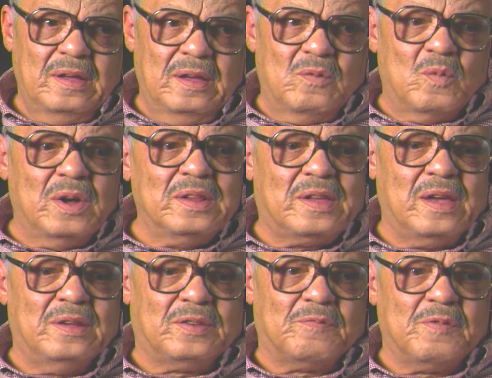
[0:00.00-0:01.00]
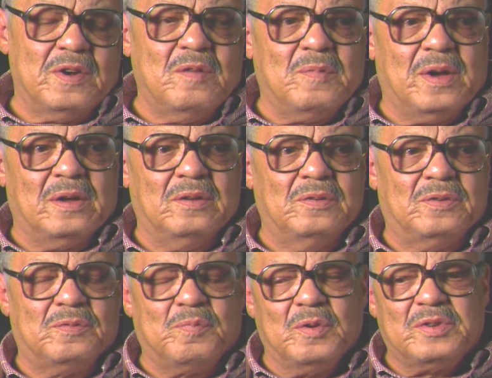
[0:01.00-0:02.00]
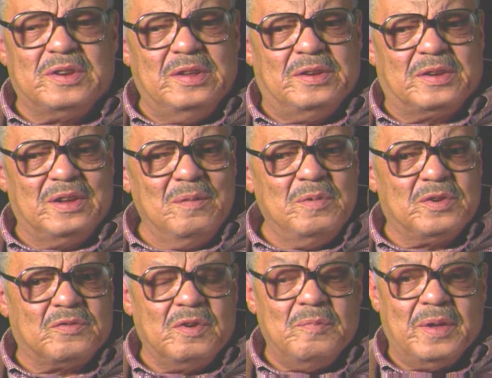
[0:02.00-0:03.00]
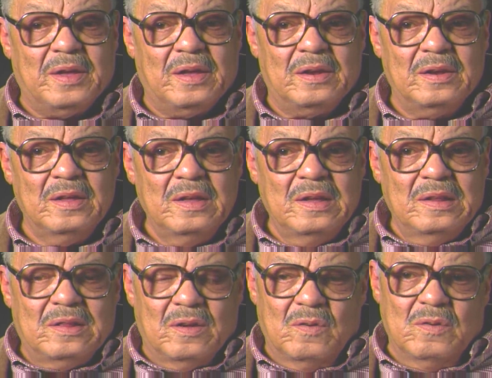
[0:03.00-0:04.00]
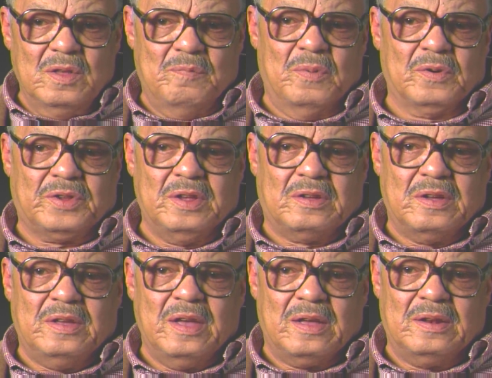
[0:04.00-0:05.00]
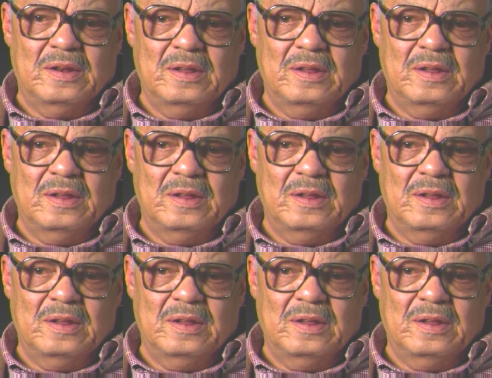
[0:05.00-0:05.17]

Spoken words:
In one case, a friend of mine who's supposed to teach chemistry, man, the only books he could get,